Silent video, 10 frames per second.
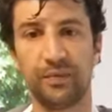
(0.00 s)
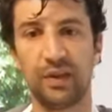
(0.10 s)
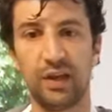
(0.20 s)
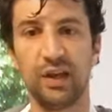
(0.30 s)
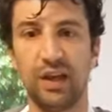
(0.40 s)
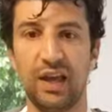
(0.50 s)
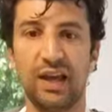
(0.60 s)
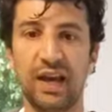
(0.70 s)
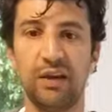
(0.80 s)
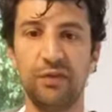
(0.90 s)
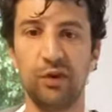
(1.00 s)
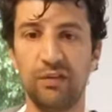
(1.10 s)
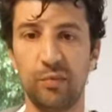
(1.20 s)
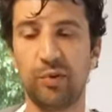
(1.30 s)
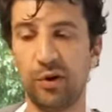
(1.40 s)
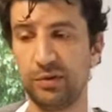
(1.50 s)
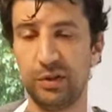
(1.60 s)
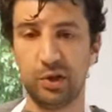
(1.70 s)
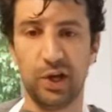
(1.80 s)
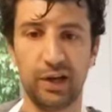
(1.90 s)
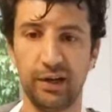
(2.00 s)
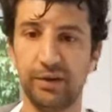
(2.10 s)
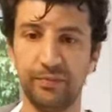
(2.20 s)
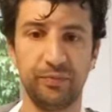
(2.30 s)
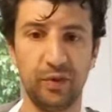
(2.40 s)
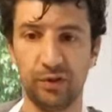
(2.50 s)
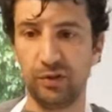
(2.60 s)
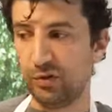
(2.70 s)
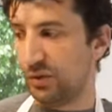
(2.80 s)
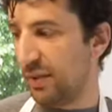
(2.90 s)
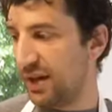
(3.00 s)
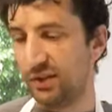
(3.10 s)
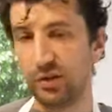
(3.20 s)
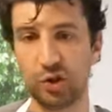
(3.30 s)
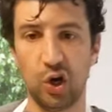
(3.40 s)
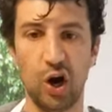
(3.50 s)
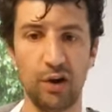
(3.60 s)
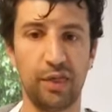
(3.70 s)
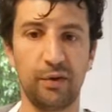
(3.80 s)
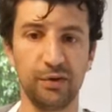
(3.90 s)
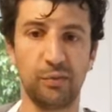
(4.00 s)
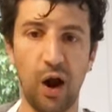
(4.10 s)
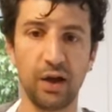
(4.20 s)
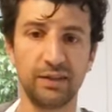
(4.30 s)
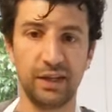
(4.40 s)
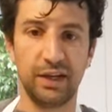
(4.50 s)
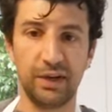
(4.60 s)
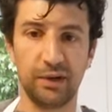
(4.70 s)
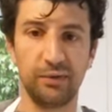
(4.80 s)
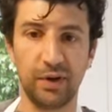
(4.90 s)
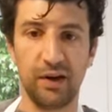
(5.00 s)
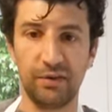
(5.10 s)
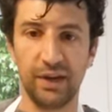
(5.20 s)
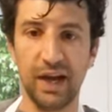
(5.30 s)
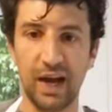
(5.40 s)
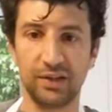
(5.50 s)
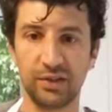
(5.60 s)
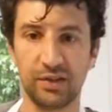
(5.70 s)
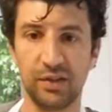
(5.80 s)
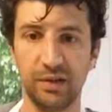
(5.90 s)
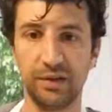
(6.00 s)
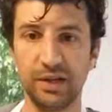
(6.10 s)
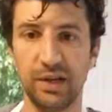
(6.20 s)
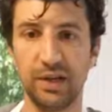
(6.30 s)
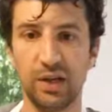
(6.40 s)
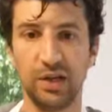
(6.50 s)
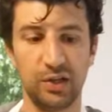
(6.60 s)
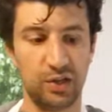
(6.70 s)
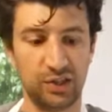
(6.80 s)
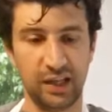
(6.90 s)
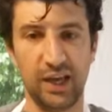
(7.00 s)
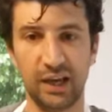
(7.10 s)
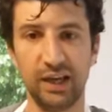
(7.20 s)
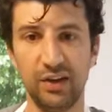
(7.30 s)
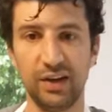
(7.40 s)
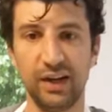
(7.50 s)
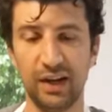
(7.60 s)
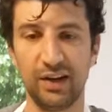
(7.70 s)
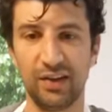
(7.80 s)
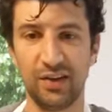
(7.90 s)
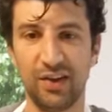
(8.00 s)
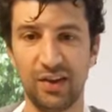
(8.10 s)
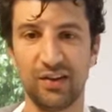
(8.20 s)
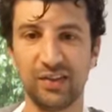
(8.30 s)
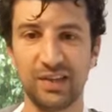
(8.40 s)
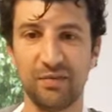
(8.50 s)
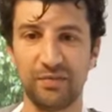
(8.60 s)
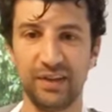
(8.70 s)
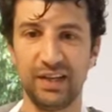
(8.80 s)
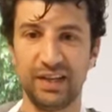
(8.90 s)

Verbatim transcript: And again, if you don't have a protein shaker, use a mason jar and throw some rocks in it or whatever you got just to just to get it going here. What's up, Dina?